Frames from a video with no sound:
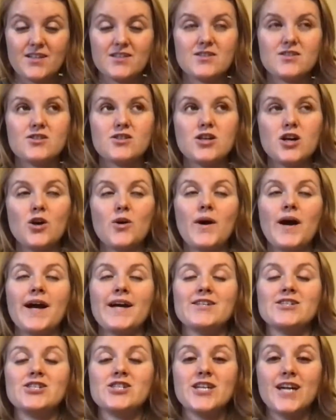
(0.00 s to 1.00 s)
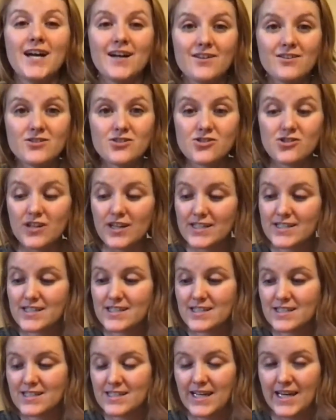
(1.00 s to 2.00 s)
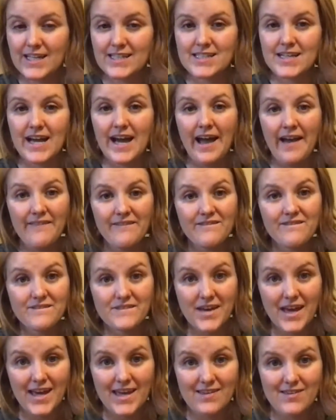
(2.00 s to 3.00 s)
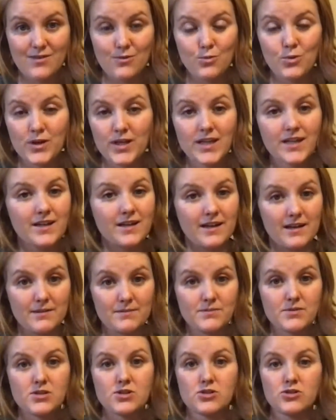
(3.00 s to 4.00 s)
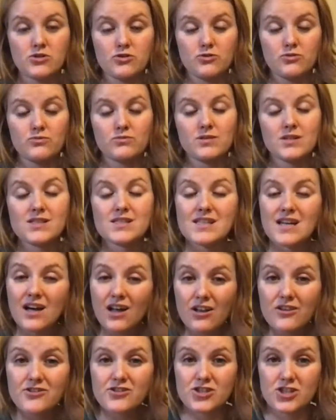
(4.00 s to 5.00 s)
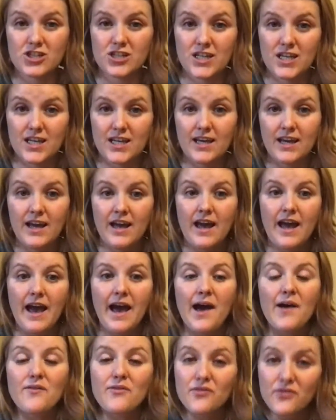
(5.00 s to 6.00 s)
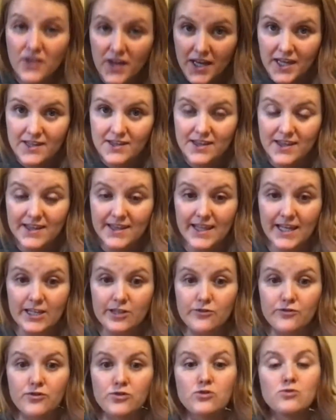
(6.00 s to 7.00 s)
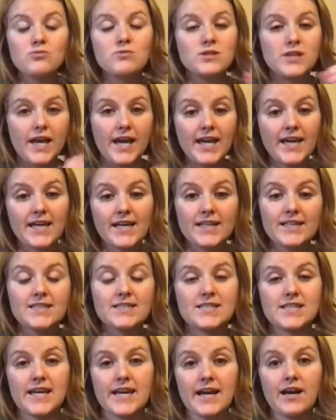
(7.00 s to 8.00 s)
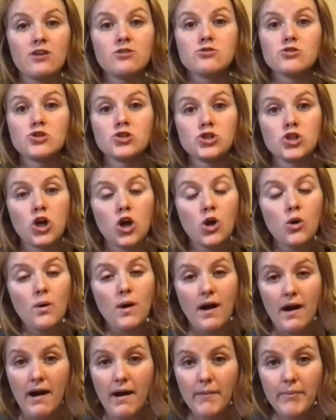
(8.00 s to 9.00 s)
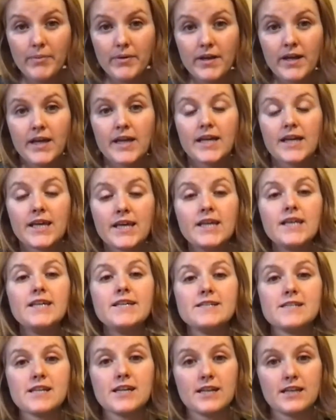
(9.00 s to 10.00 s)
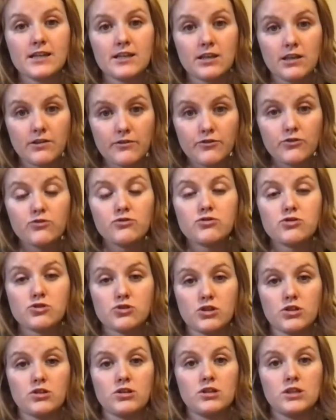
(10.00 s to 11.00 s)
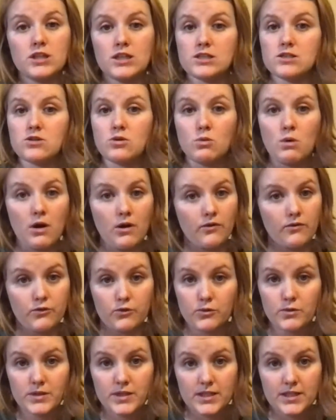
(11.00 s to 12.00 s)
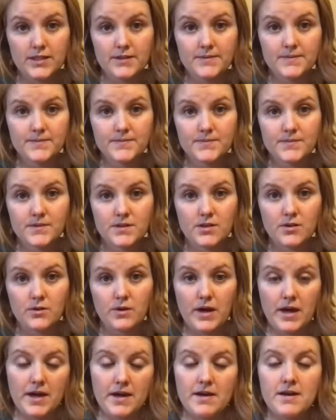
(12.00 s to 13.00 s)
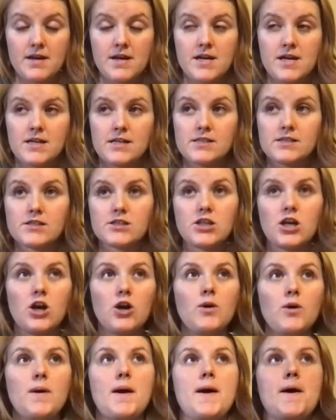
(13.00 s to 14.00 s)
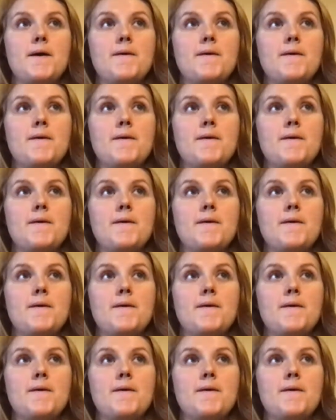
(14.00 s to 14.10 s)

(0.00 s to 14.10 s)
So I challenge you guys today to have faith when it comes to this health journey. Have faith that if you day in and day out show up, He is going to give you the strength you need to walk forward in it. Okay? So